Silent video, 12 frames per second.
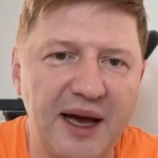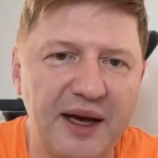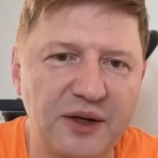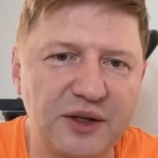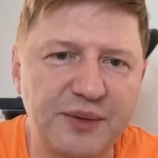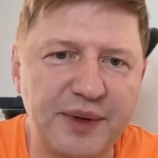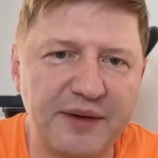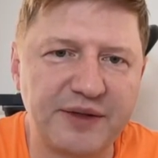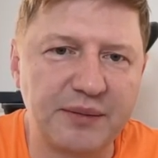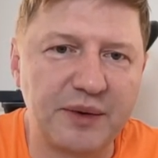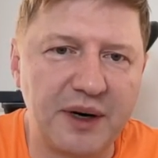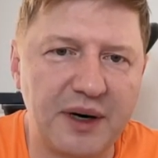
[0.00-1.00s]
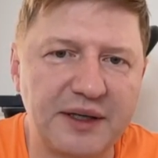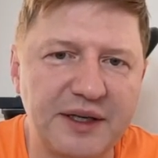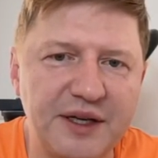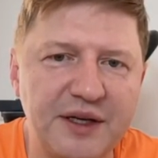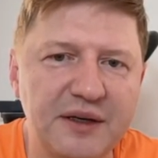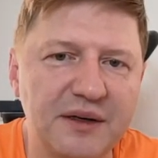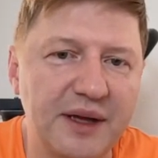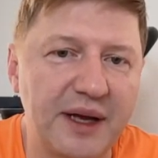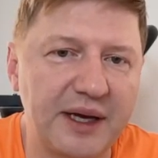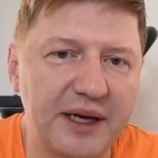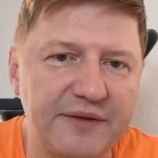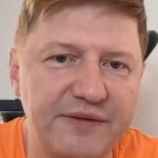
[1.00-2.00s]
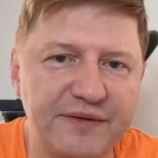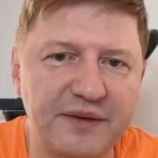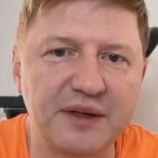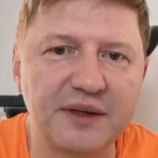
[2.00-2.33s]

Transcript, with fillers: And also we have some guard here, like if uh,